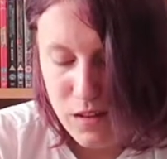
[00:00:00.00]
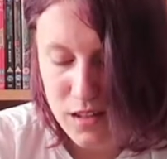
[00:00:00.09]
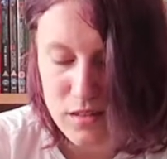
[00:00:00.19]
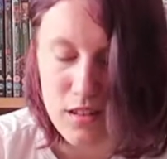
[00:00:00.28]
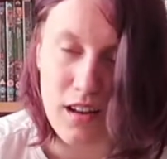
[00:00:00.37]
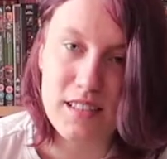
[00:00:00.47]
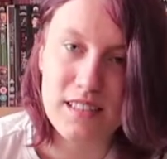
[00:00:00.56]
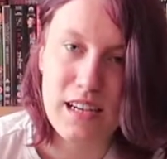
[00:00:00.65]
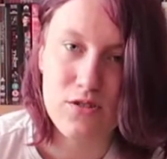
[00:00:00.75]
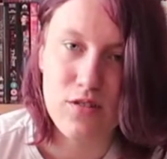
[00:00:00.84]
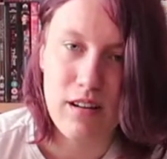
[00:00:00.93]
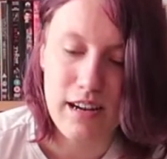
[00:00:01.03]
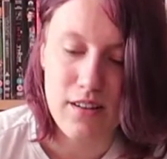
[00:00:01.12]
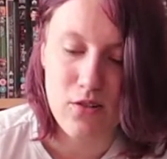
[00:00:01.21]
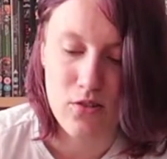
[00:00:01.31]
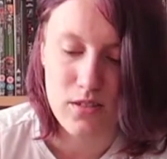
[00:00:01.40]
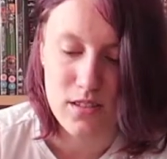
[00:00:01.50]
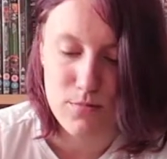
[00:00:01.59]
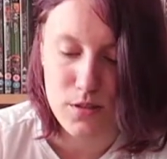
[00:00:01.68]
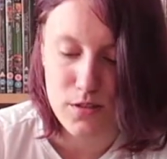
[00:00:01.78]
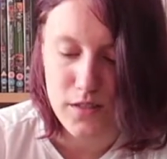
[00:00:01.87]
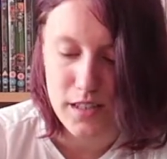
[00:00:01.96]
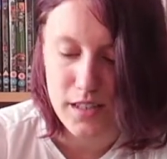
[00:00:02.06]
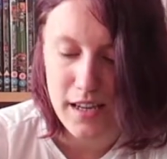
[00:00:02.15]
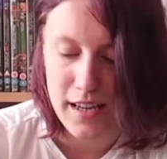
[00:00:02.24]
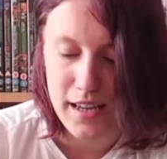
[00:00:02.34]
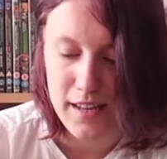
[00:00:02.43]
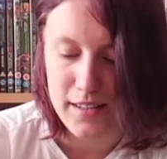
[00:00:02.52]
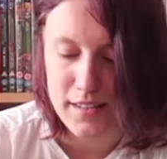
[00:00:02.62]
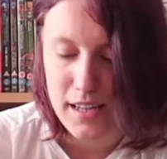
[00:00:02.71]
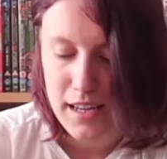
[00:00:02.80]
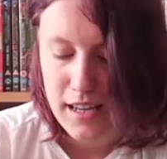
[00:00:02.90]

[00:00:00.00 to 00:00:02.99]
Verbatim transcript: I do like the soundtrack on this movie and